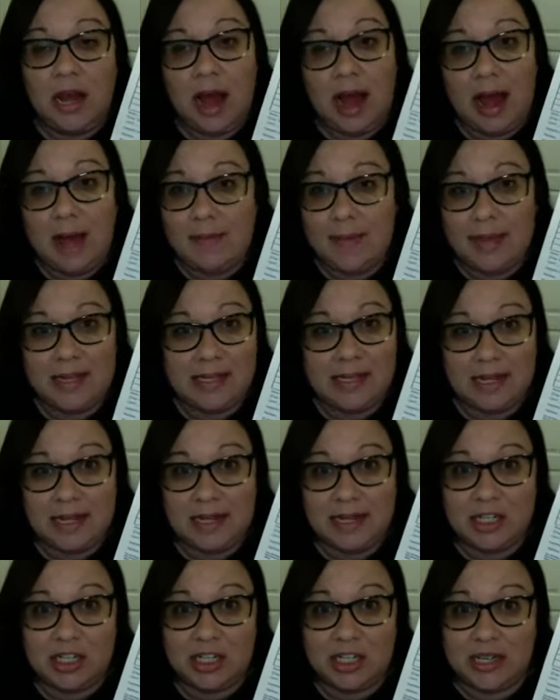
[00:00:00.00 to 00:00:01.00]
i'm
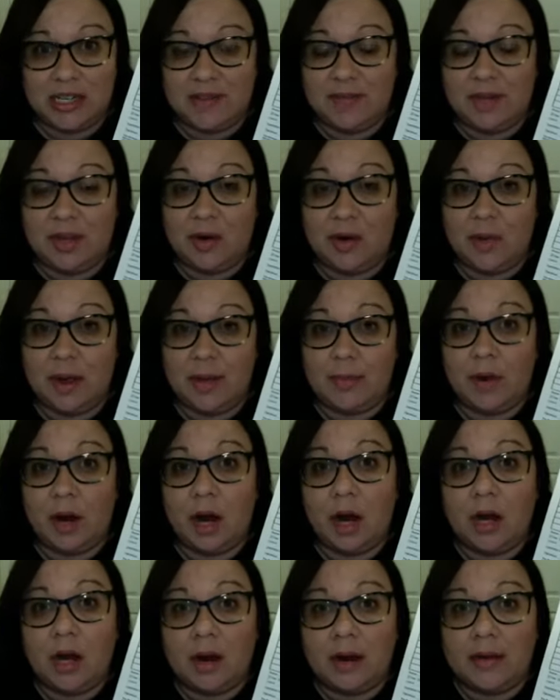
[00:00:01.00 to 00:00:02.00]
basically just giving away
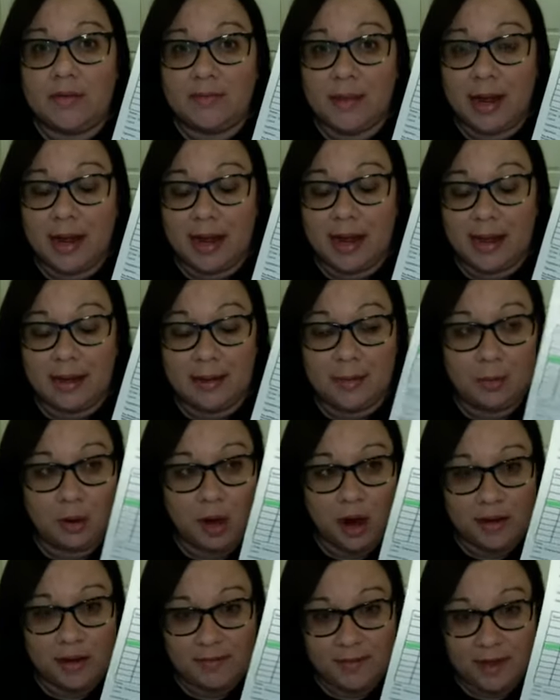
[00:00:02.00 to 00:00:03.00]
part of my
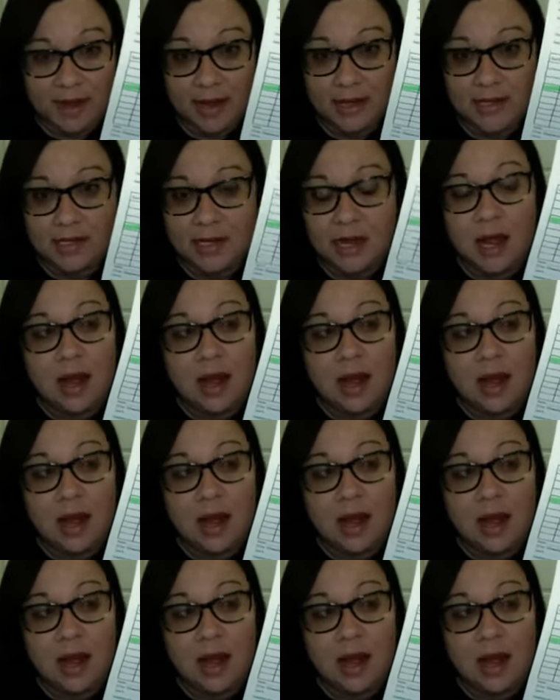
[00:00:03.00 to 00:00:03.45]
profit